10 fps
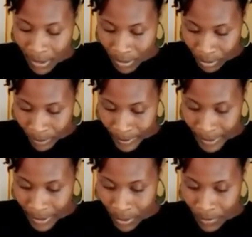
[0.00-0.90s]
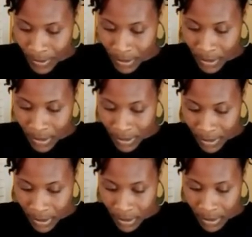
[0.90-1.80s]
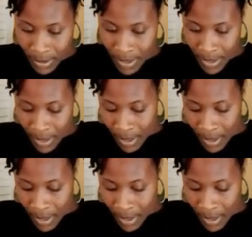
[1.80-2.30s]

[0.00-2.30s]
any combs. So this is,